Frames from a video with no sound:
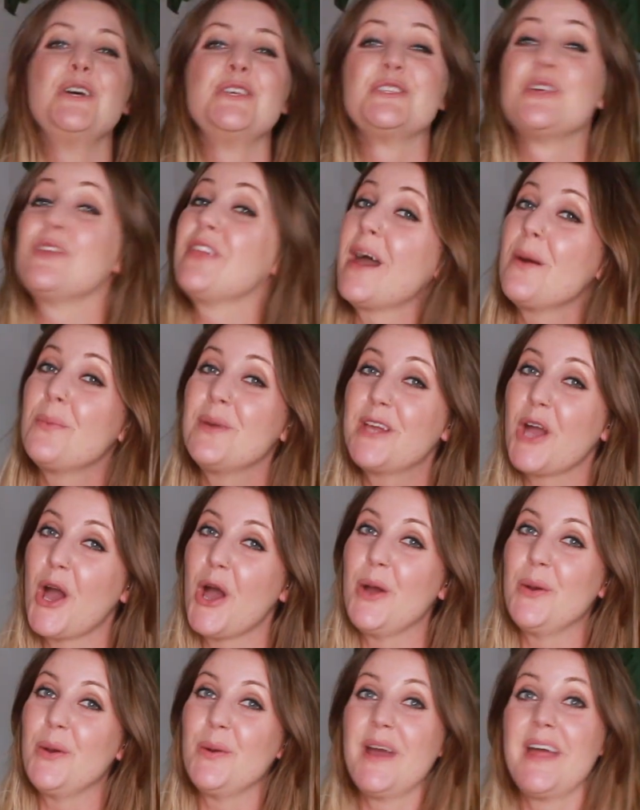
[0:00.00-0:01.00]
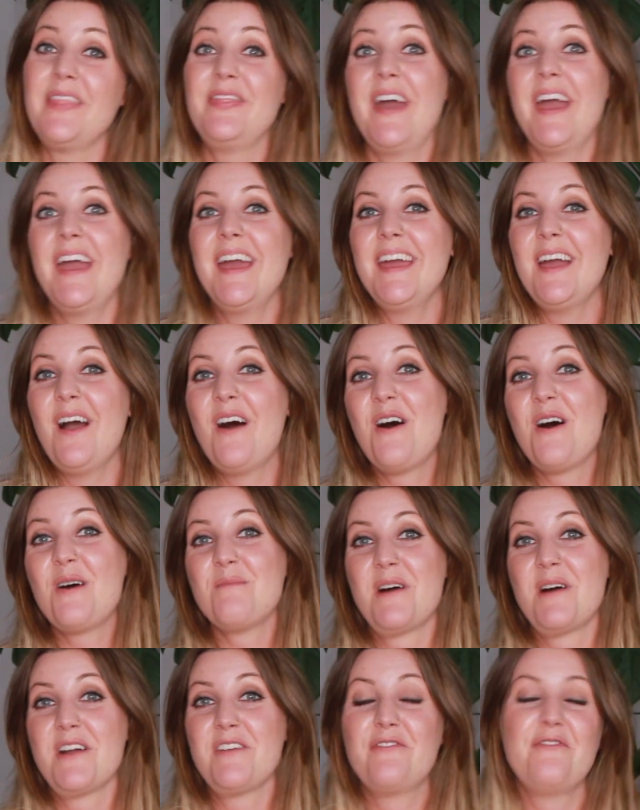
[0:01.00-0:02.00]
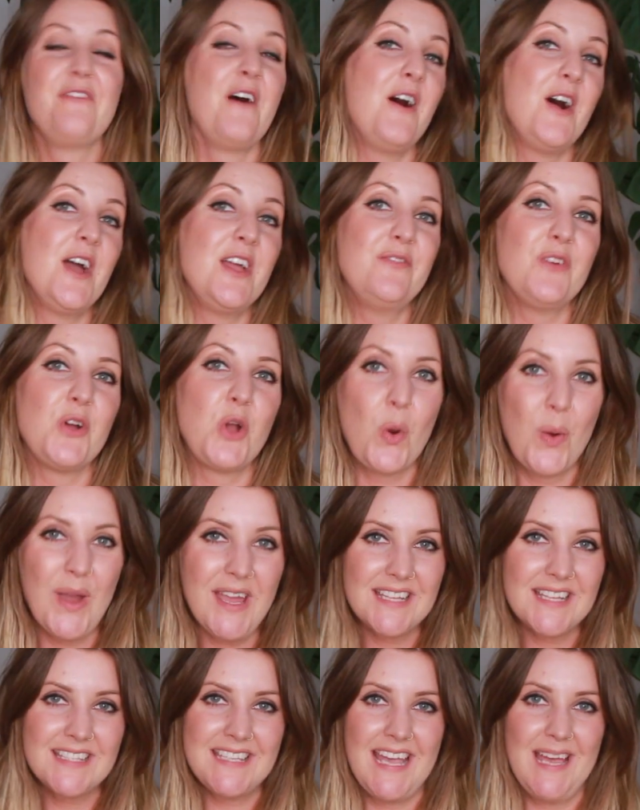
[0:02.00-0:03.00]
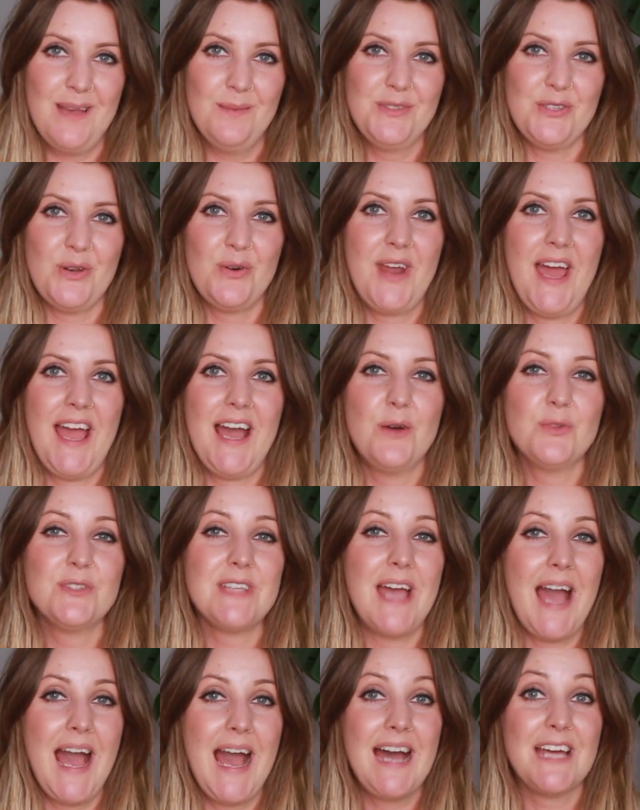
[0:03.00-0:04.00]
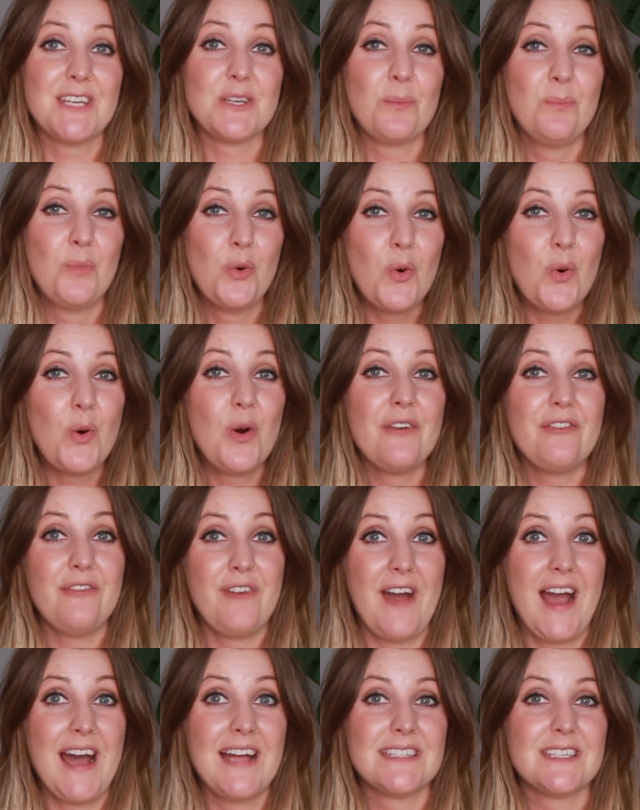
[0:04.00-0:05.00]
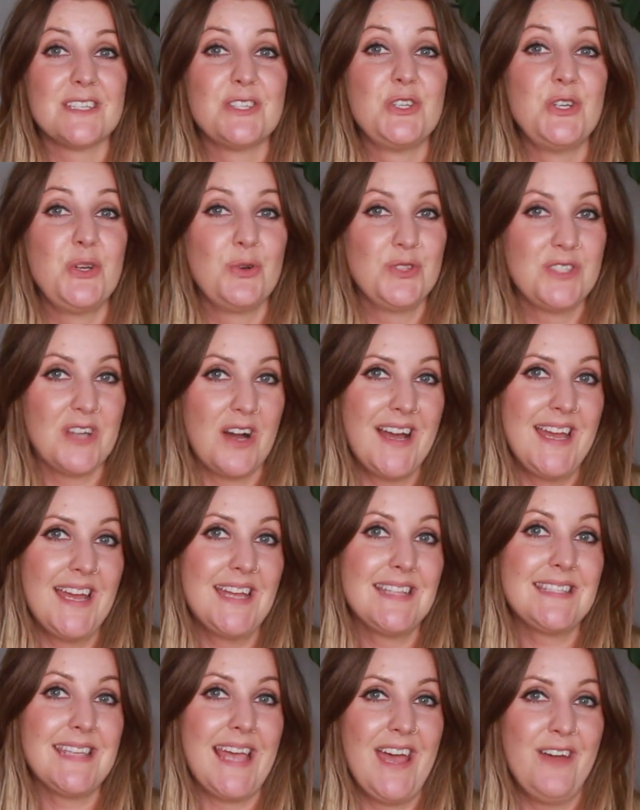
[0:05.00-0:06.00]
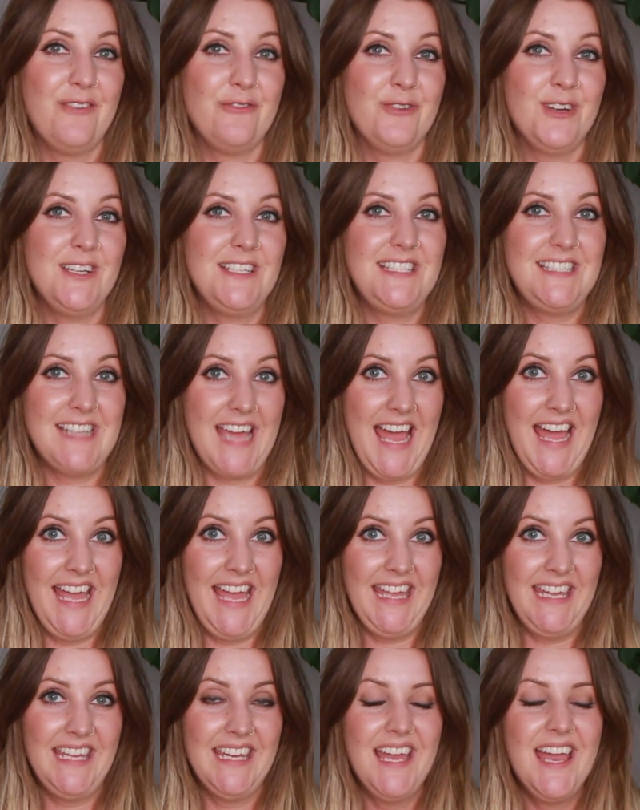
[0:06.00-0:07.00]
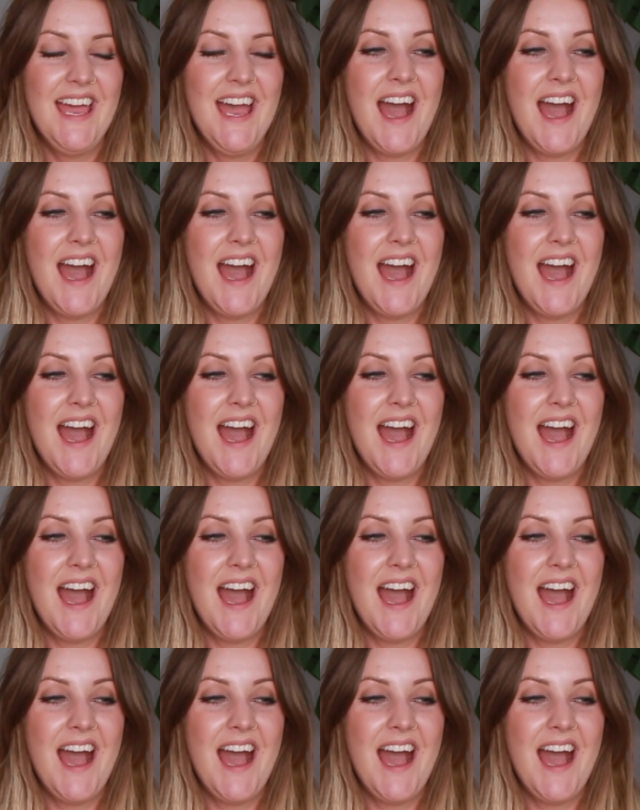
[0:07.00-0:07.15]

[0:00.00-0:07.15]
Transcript: So there we go. They are my 5 quick tips on how to add more fat to your diet every day.